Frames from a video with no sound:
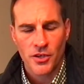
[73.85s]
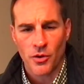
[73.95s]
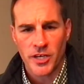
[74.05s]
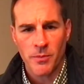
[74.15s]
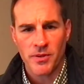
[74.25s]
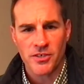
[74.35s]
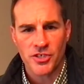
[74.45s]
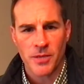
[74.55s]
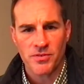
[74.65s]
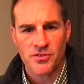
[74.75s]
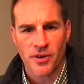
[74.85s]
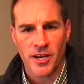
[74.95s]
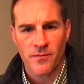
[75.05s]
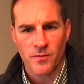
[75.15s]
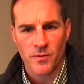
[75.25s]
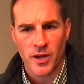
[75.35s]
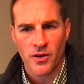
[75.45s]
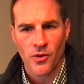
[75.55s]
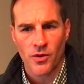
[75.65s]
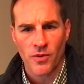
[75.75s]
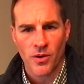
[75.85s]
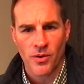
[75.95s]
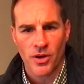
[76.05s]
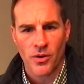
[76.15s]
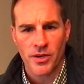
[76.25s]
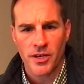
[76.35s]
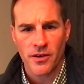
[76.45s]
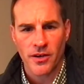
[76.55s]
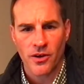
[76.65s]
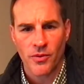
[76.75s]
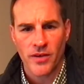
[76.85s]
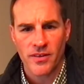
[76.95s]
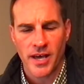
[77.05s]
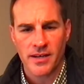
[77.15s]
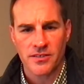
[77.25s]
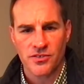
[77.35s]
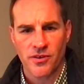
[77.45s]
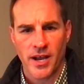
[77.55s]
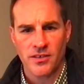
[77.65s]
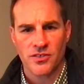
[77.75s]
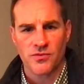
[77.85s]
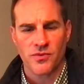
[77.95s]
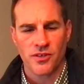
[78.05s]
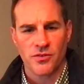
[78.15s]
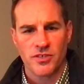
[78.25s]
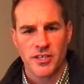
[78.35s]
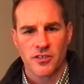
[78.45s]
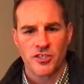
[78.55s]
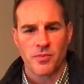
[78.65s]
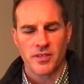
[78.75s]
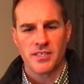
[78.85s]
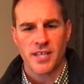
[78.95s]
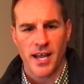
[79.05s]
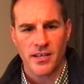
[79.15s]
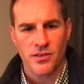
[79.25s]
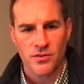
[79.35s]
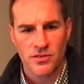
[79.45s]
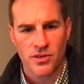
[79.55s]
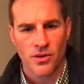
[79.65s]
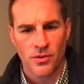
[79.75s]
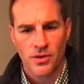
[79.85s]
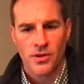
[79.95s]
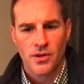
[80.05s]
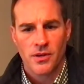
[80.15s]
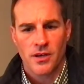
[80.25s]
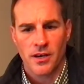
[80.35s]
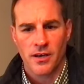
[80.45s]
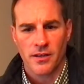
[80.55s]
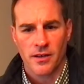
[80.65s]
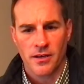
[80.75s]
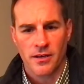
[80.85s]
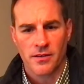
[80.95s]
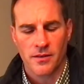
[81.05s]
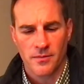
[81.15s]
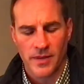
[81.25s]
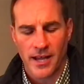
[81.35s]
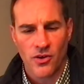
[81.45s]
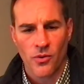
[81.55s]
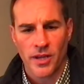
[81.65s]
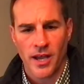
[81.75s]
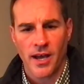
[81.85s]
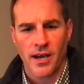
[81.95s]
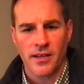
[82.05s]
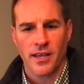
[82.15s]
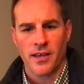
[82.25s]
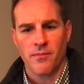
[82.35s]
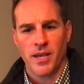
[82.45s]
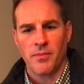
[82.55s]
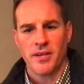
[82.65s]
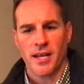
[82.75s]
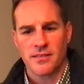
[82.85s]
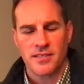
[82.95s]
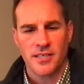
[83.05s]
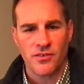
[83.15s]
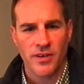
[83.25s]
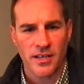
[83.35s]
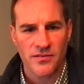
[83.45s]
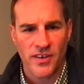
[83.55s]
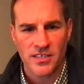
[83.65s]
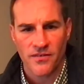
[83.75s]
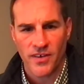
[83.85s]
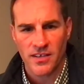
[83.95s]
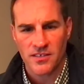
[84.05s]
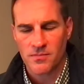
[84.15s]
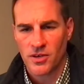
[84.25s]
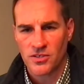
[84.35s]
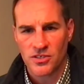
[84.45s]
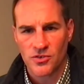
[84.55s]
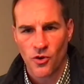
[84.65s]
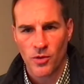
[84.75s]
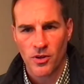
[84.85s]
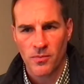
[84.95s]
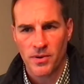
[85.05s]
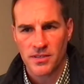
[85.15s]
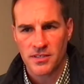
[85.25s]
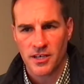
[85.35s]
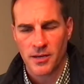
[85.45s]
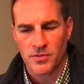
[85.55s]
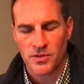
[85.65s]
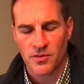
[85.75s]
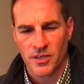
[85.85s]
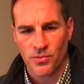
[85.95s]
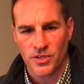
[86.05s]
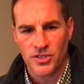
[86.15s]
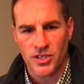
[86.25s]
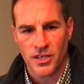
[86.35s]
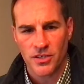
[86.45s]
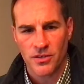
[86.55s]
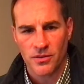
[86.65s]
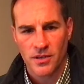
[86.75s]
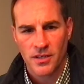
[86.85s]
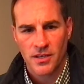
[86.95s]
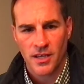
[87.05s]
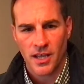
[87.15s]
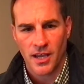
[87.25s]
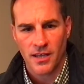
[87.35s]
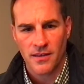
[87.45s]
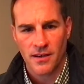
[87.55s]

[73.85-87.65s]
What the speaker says: keeping the ship straight and going where we're going here. I know we have a lot of distractions with the new dealership, at least I do, so a lot going on and maybe not seeing you guys face to face as much as normal, but certainly appreciate you. And